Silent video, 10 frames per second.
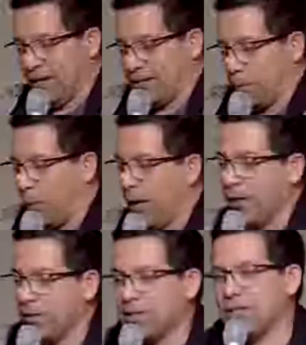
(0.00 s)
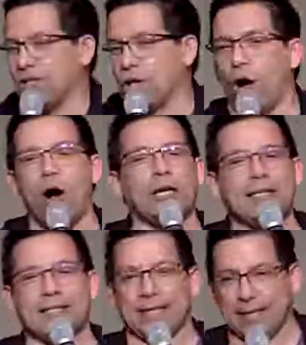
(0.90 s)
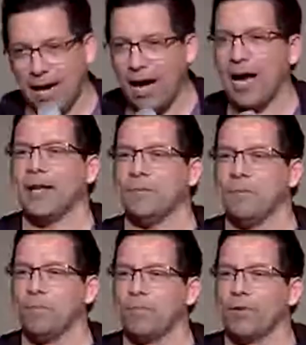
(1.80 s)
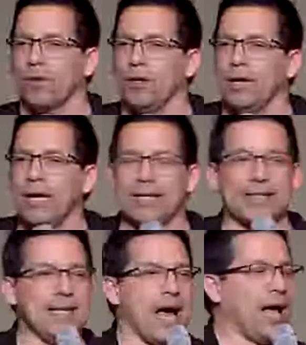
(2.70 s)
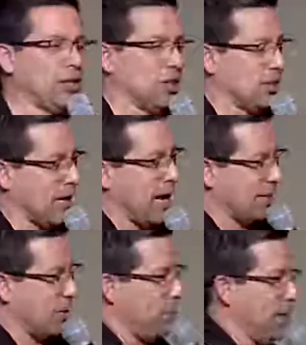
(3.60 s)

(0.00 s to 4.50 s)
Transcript: it's a prayer is just talking to God. It's not just has to